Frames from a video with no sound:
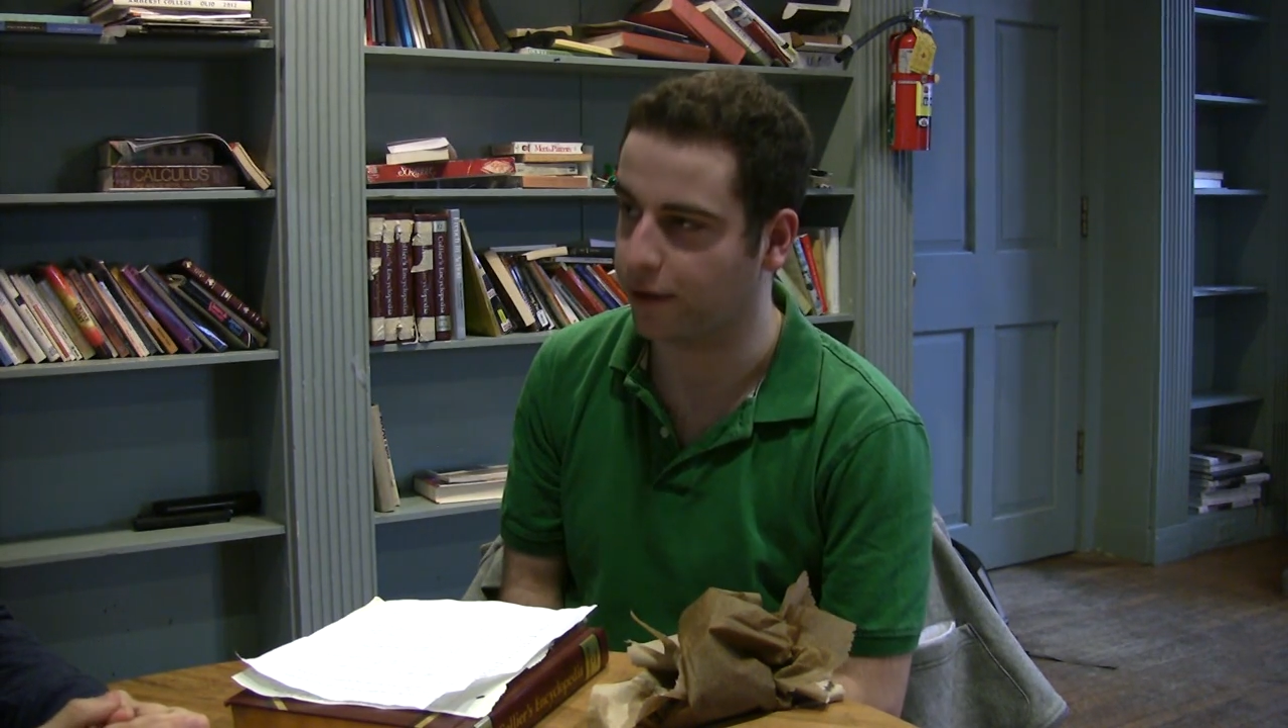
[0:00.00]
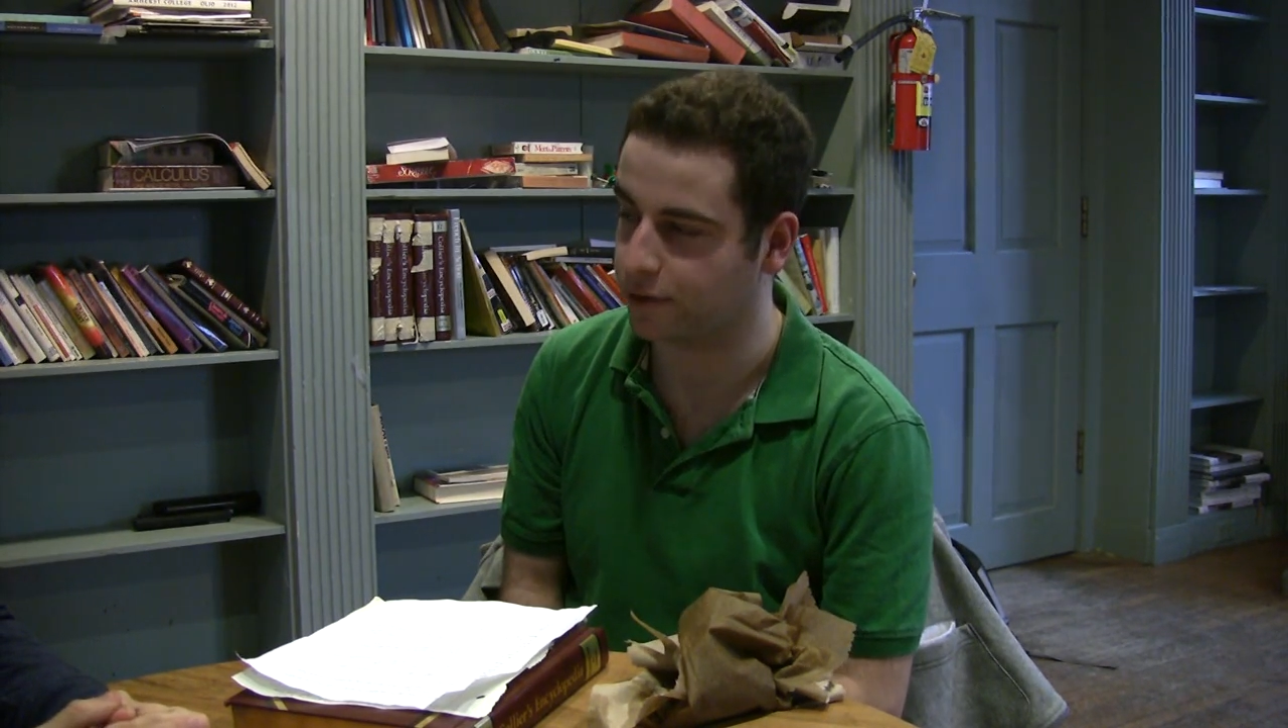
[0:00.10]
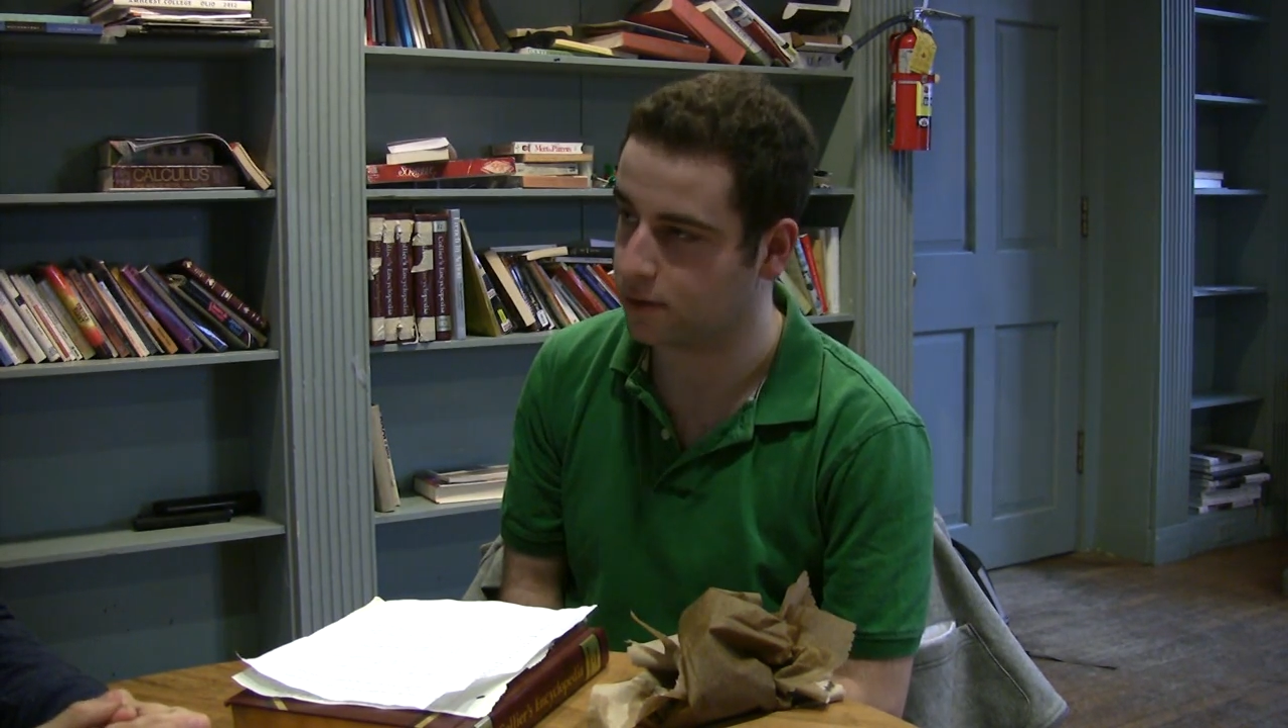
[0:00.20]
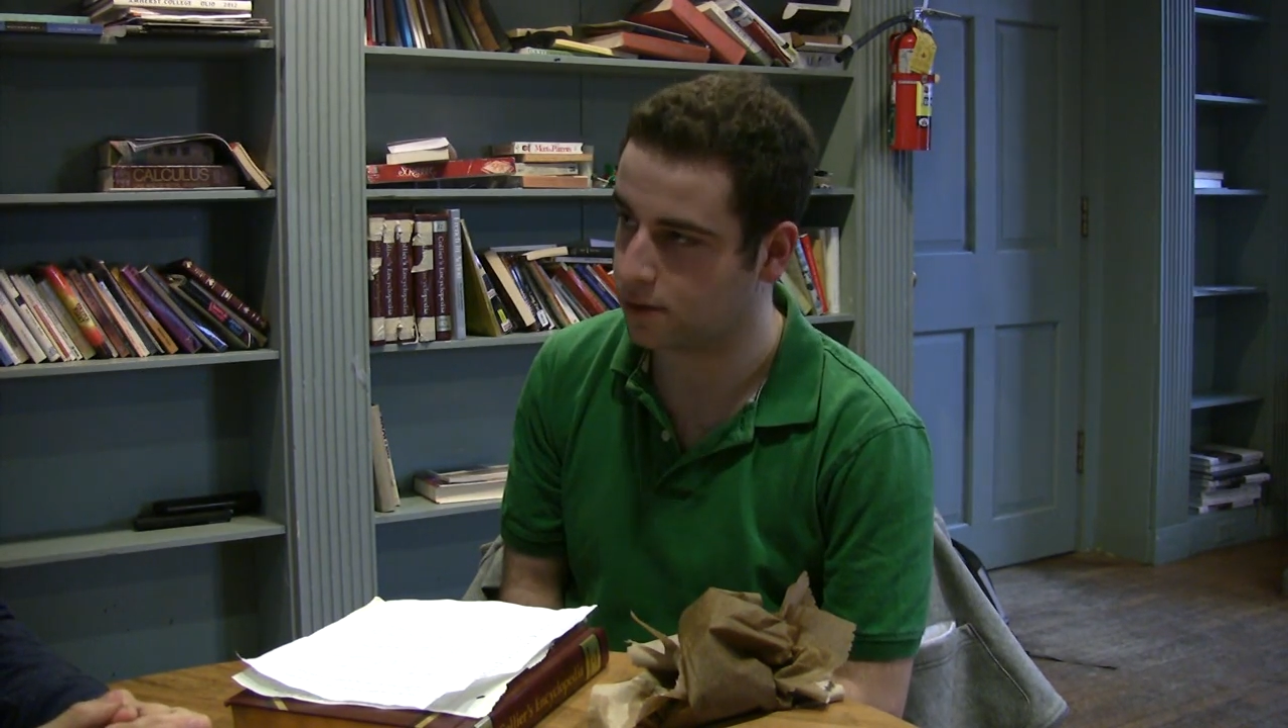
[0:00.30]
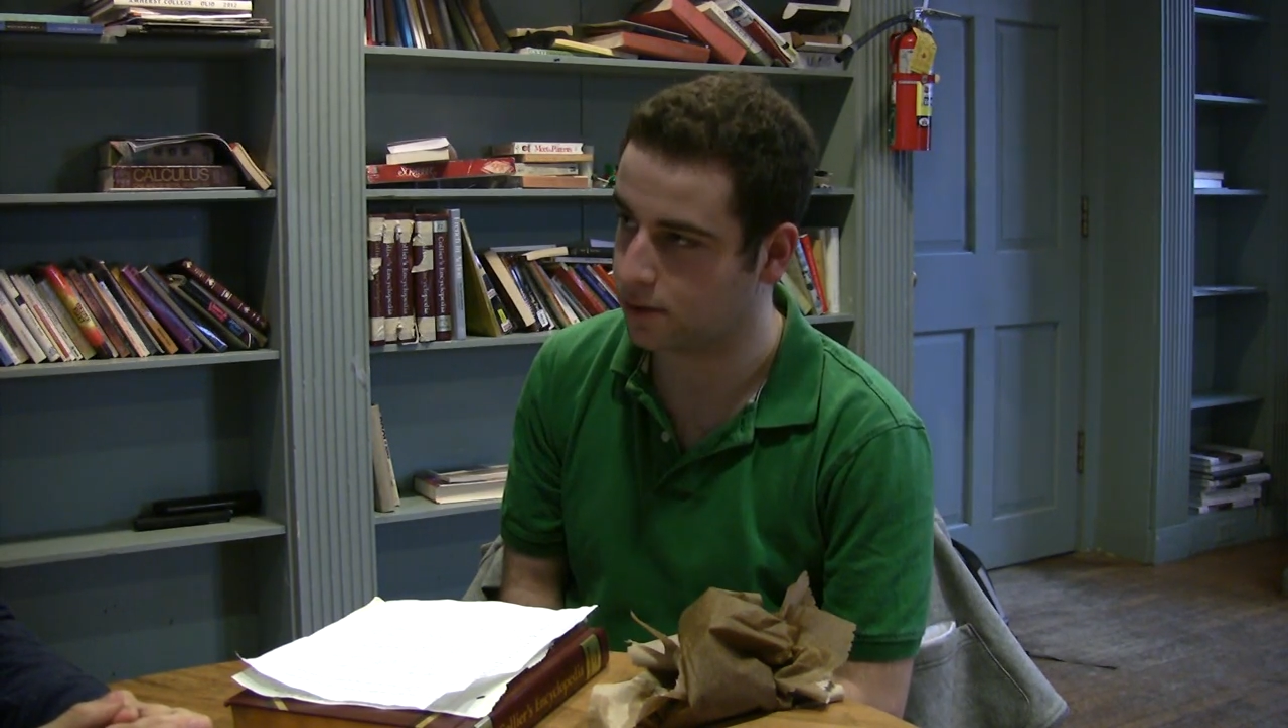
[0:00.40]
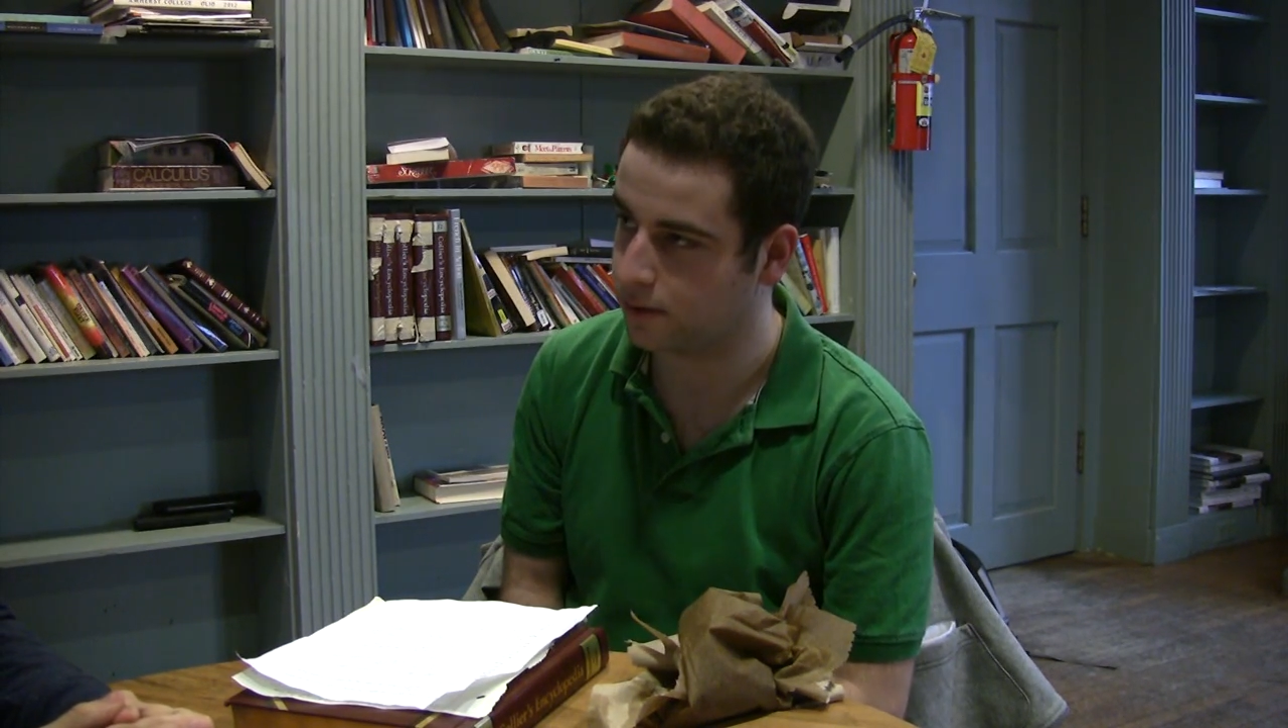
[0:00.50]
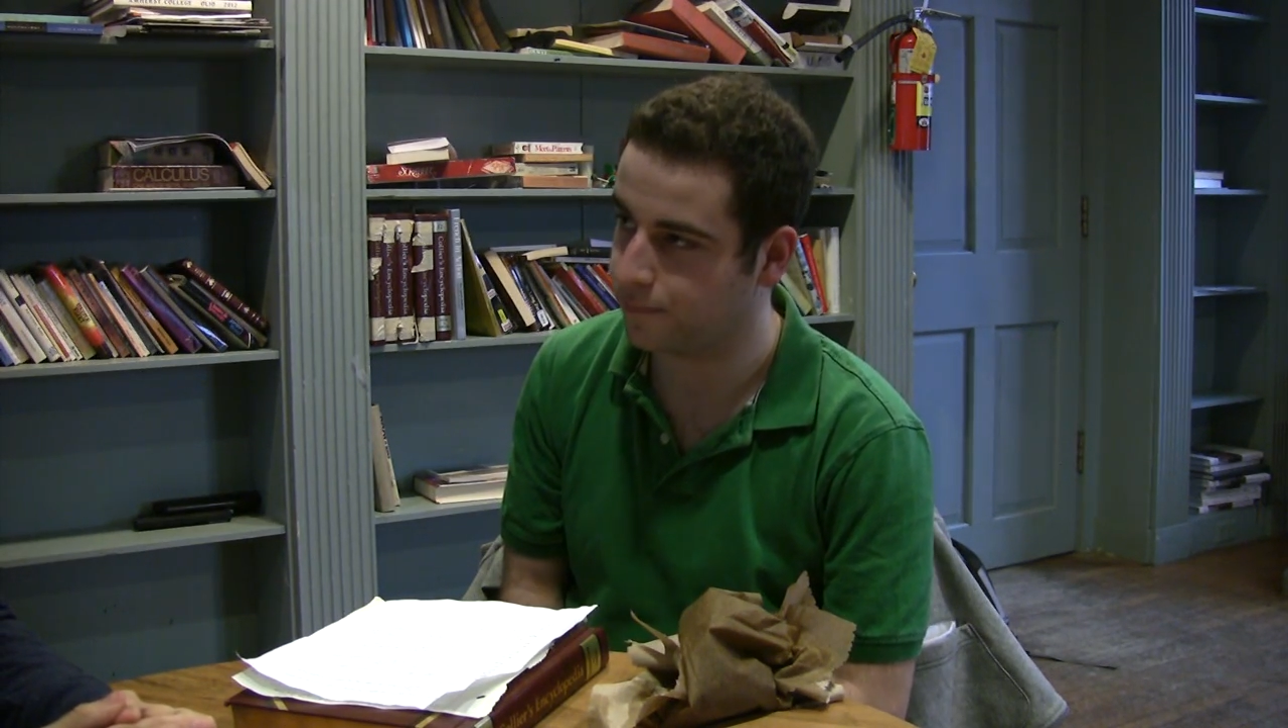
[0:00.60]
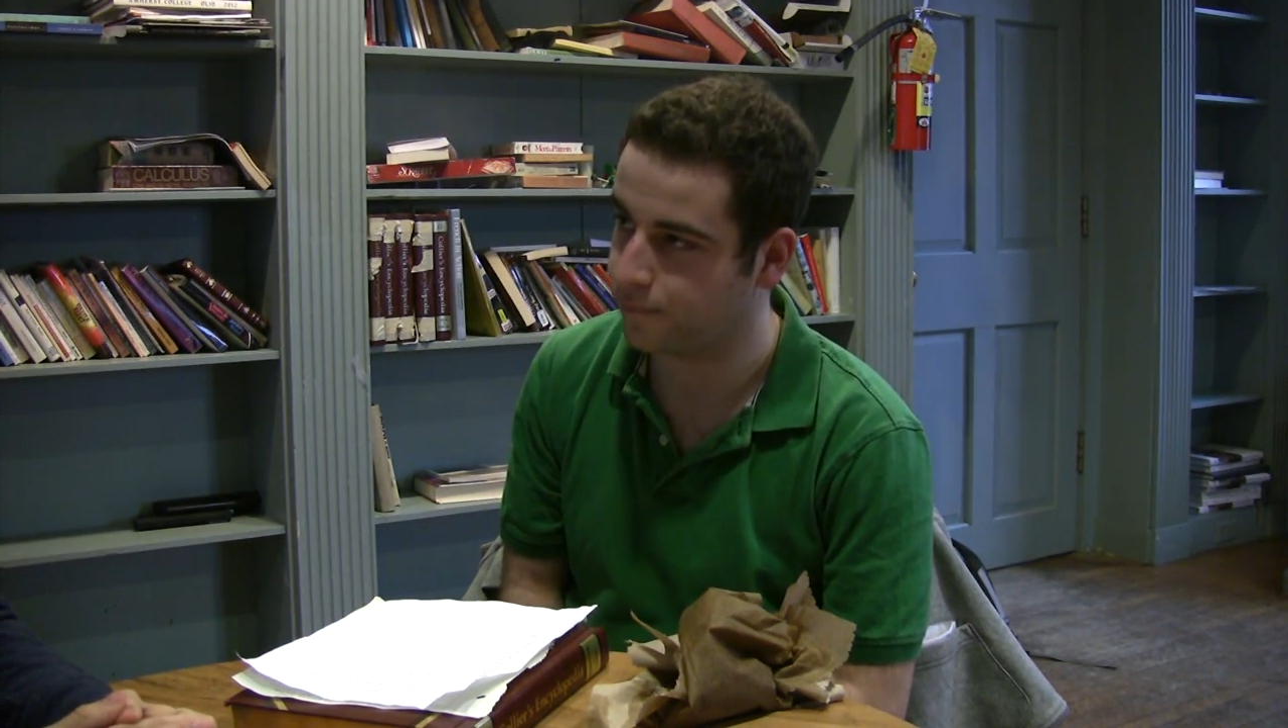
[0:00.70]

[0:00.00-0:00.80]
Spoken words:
presence.